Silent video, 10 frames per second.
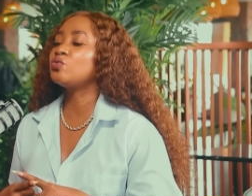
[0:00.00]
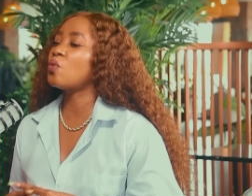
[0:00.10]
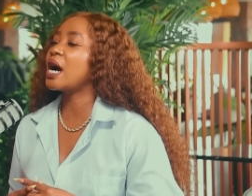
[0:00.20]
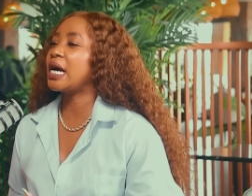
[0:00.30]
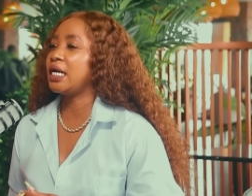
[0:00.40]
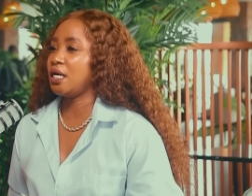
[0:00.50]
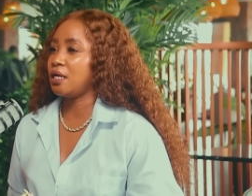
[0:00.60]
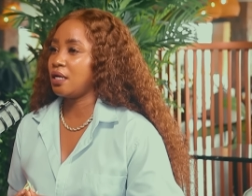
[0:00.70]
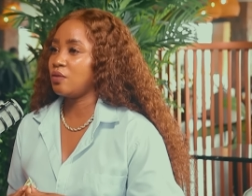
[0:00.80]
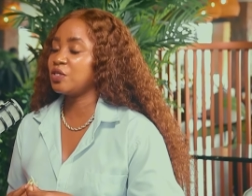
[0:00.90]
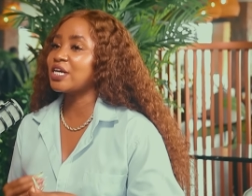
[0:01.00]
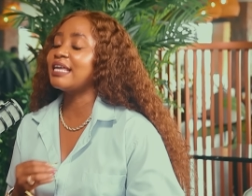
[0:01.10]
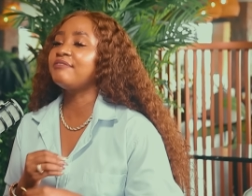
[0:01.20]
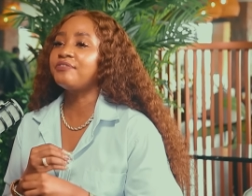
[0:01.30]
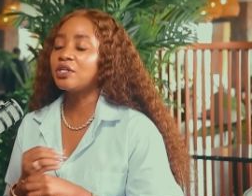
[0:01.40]
one which
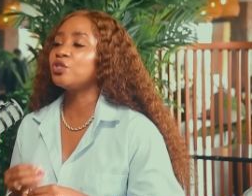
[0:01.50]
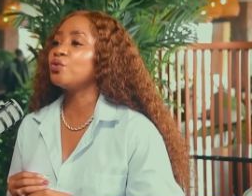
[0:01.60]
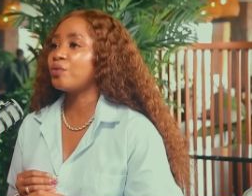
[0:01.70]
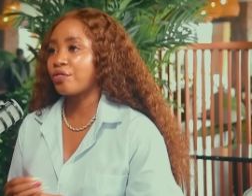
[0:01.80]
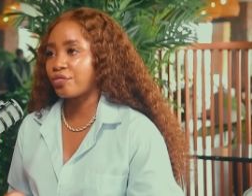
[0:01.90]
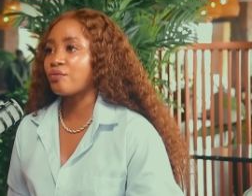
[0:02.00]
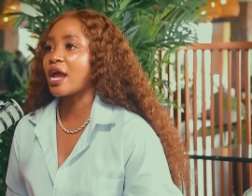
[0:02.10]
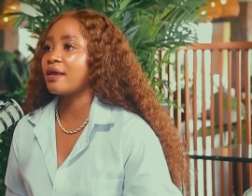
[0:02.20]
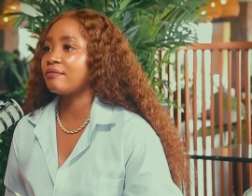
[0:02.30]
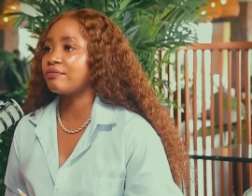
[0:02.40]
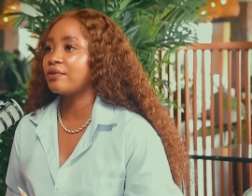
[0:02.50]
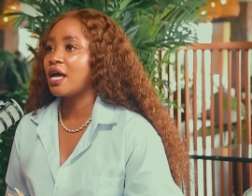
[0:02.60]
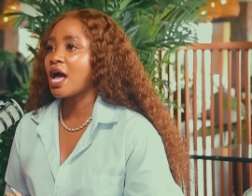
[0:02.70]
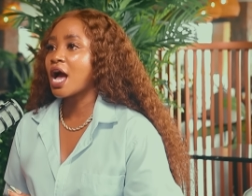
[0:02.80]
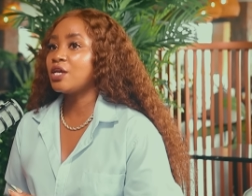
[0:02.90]
I feel you will thrive,
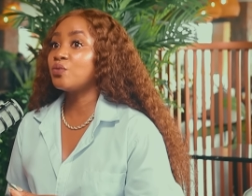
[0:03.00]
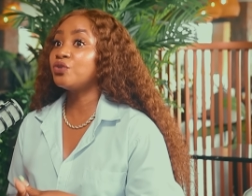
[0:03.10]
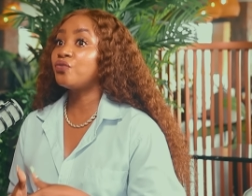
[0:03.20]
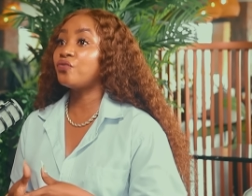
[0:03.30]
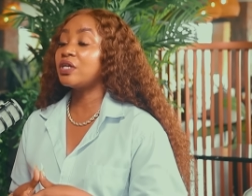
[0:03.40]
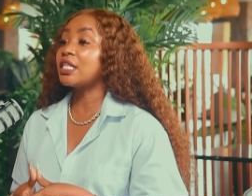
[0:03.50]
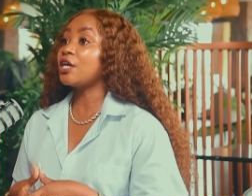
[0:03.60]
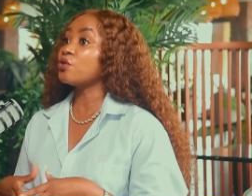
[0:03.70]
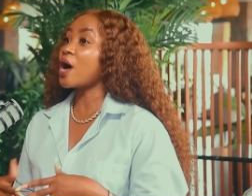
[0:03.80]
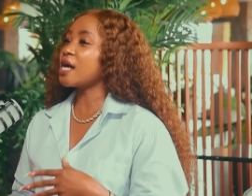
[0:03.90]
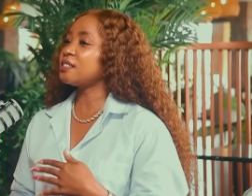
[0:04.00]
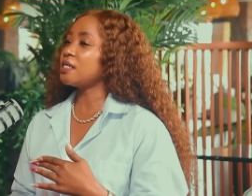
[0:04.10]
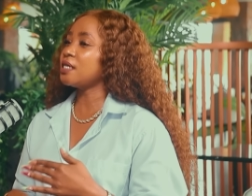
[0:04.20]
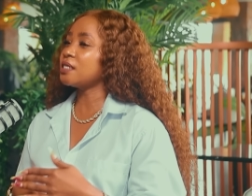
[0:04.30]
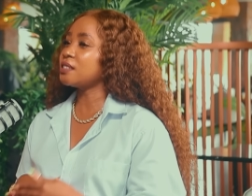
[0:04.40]
and you won't feel like you're
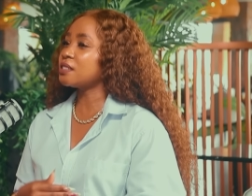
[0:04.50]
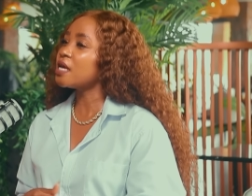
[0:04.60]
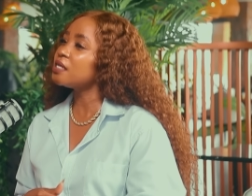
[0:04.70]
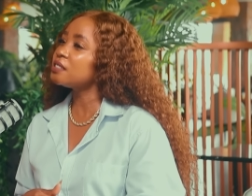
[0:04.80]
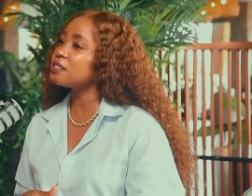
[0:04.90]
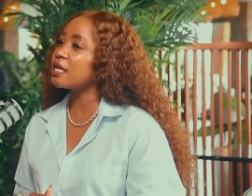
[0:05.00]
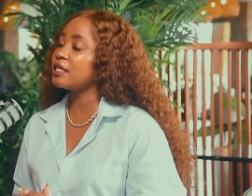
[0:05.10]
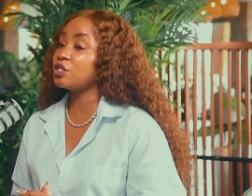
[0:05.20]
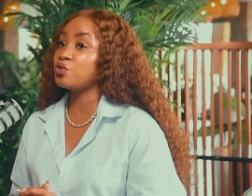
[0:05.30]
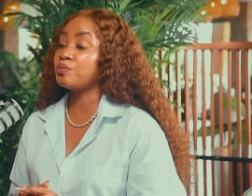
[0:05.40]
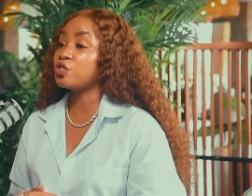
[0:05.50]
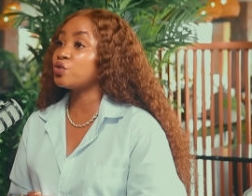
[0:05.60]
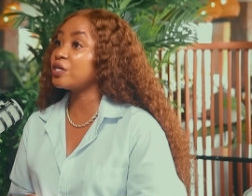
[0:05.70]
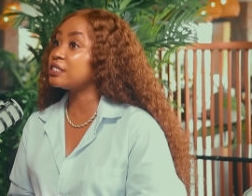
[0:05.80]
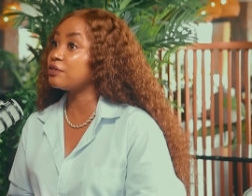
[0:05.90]
acting in a sense. I think it will be
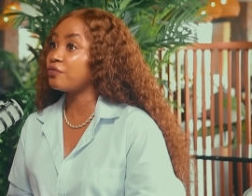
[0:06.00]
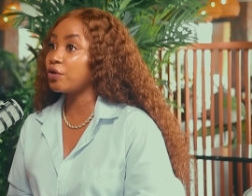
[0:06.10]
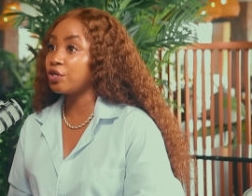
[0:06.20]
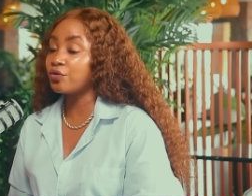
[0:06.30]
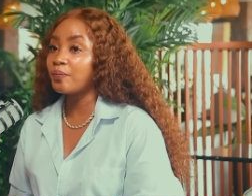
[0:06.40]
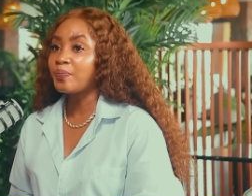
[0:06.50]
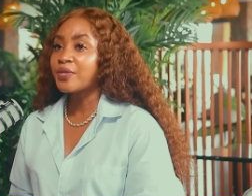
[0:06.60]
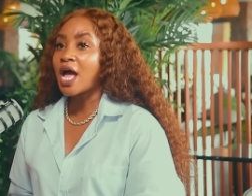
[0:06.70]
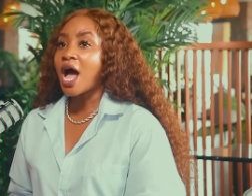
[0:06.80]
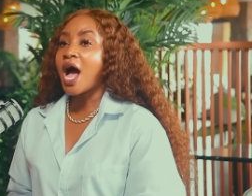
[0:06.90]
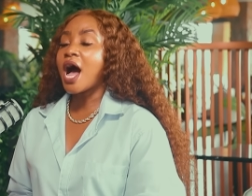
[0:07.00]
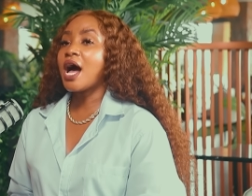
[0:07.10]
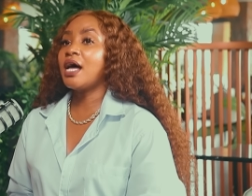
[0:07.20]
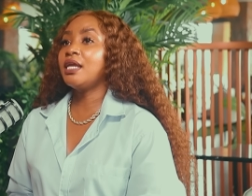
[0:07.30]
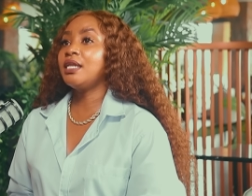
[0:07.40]
so easy for you.
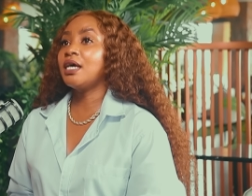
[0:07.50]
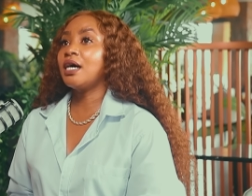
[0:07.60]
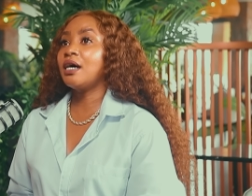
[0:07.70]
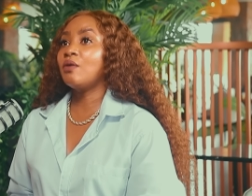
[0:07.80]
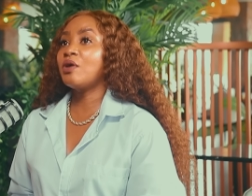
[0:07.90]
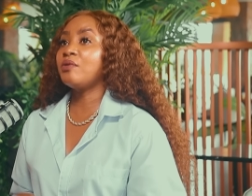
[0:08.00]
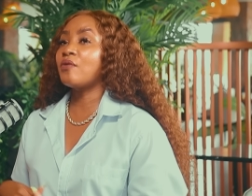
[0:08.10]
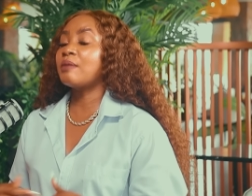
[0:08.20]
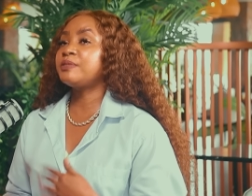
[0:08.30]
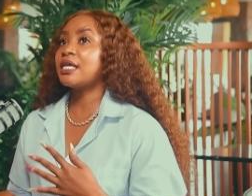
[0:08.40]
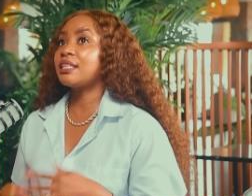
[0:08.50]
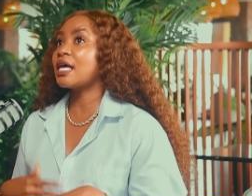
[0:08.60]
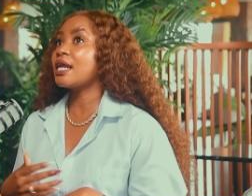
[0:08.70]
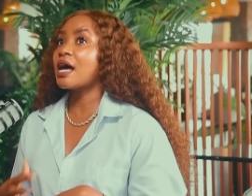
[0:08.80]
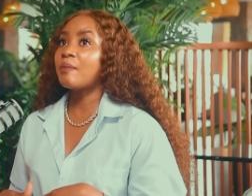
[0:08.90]
And when we wrapped
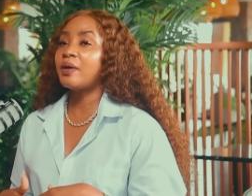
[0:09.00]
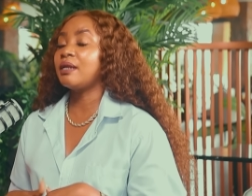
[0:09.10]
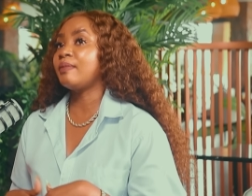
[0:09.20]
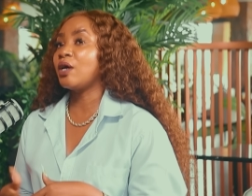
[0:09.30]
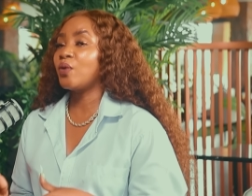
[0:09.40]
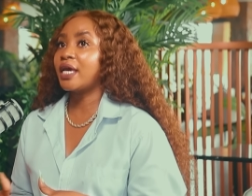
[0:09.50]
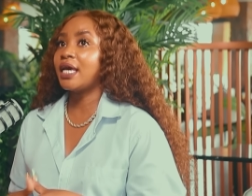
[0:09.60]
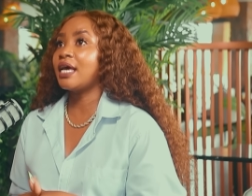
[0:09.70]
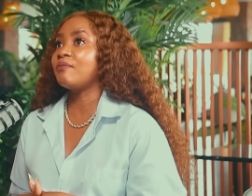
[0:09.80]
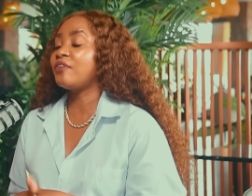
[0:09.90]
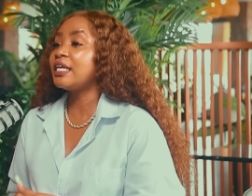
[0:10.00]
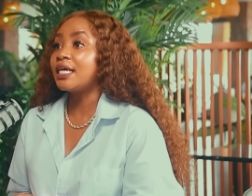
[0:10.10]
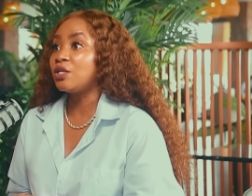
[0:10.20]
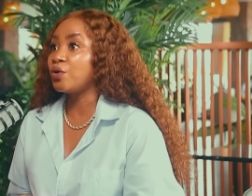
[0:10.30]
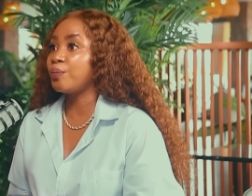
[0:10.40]
that up, and I'm like, okay, I'm
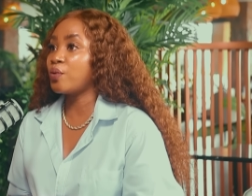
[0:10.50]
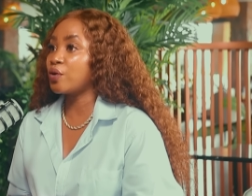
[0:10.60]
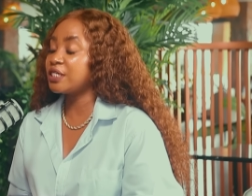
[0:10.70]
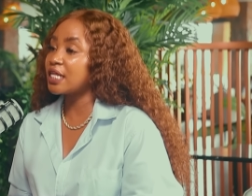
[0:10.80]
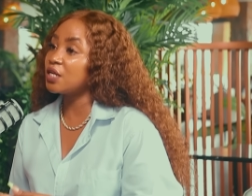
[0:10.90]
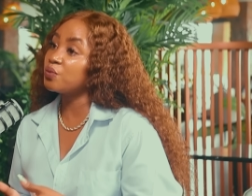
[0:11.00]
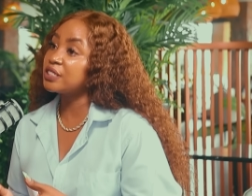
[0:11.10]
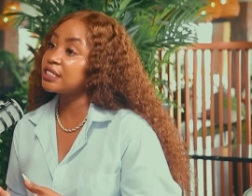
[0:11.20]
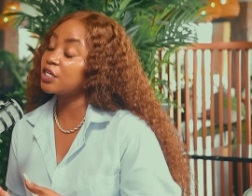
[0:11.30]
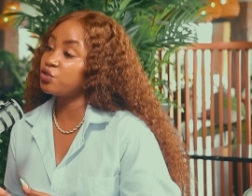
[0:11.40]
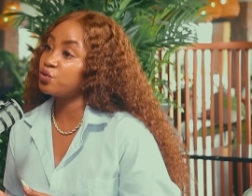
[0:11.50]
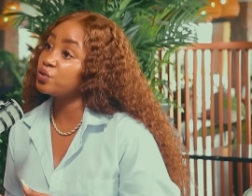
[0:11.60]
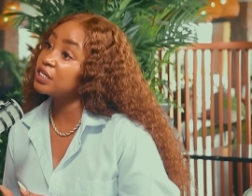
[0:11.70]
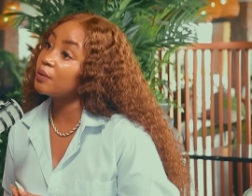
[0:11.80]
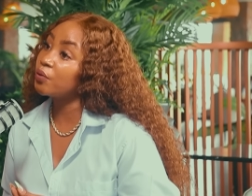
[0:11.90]
finally on board. And then we start to do
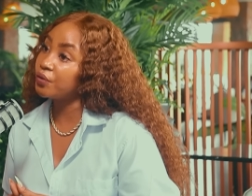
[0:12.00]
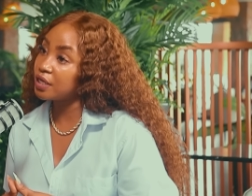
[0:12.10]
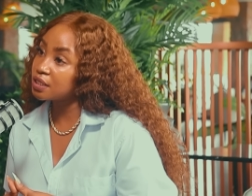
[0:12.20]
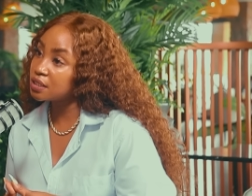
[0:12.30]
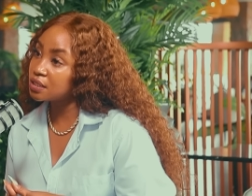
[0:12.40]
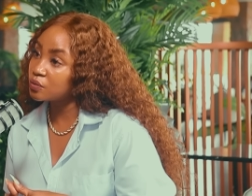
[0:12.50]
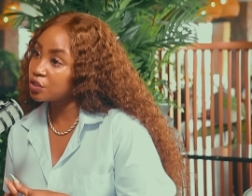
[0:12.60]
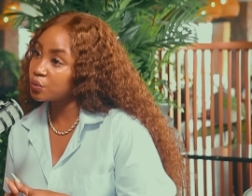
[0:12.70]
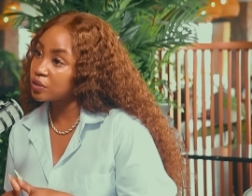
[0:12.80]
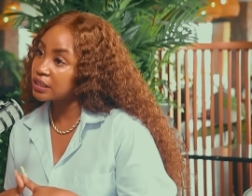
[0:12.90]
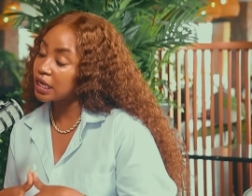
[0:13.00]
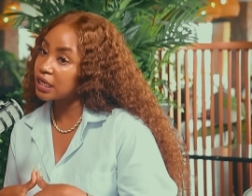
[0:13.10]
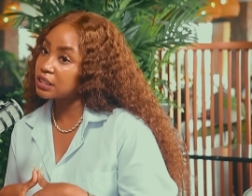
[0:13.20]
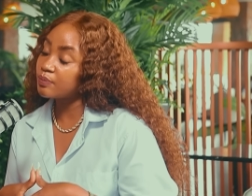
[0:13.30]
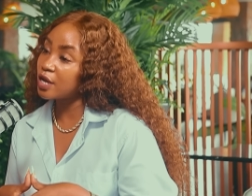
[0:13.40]
table reads, which was
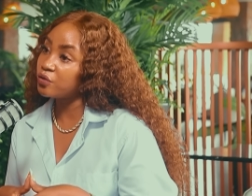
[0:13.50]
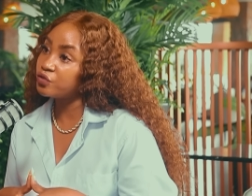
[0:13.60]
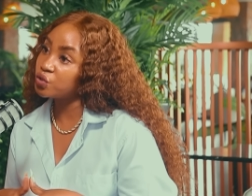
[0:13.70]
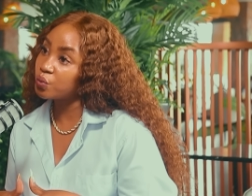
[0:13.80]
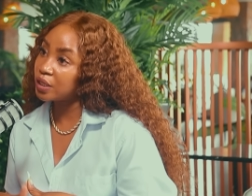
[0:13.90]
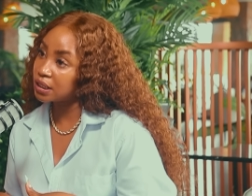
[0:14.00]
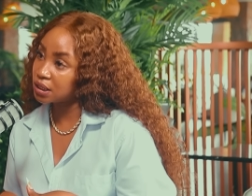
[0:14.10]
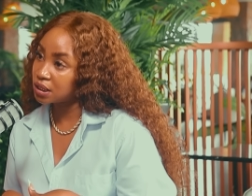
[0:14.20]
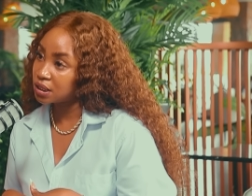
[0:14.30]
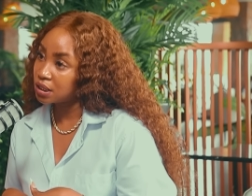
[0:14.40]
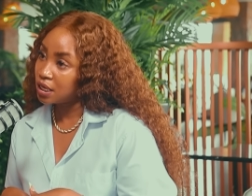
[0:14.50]
like a span of 2 weeks,